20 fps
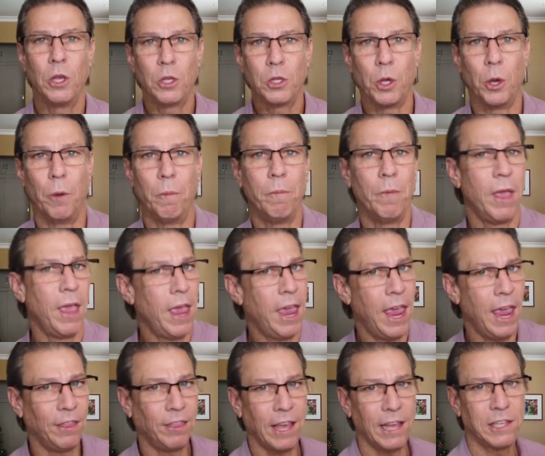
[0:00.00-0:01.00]
So
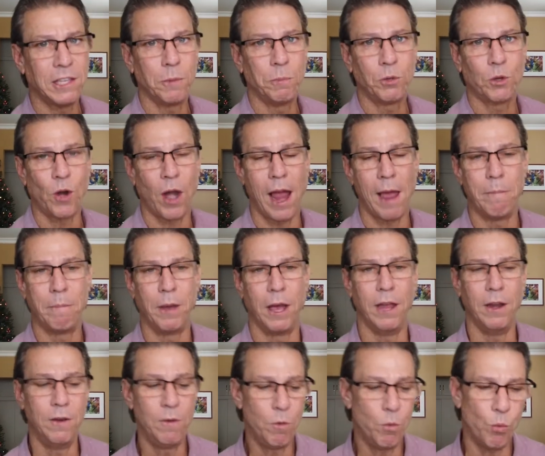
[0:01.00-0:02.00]
hit that subscribe
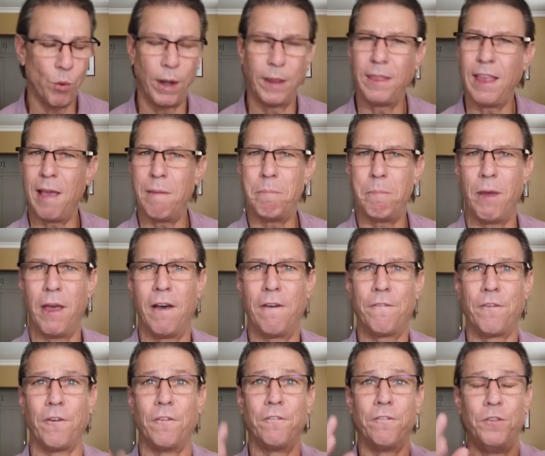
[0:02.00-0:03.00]
button, ring that
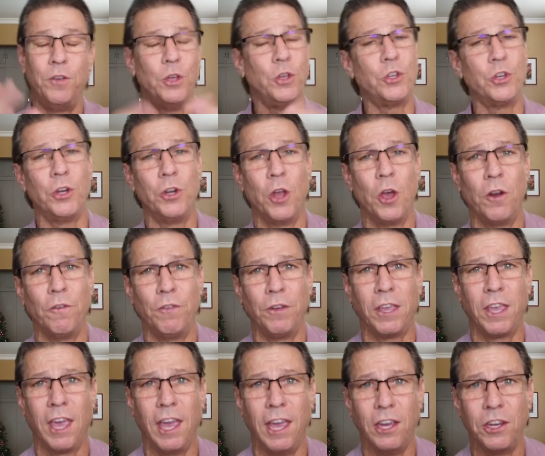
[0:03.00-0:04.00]
bell for future
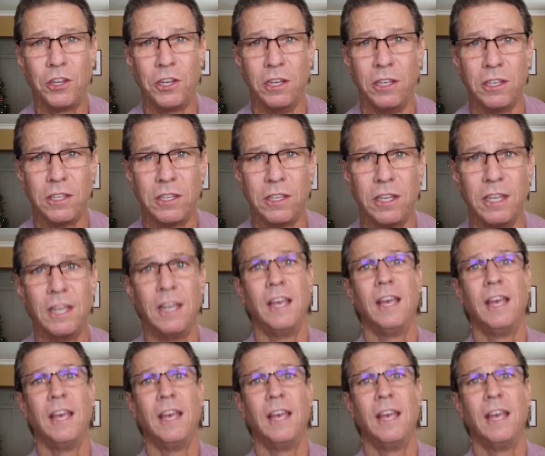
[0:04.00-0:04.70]
notifications.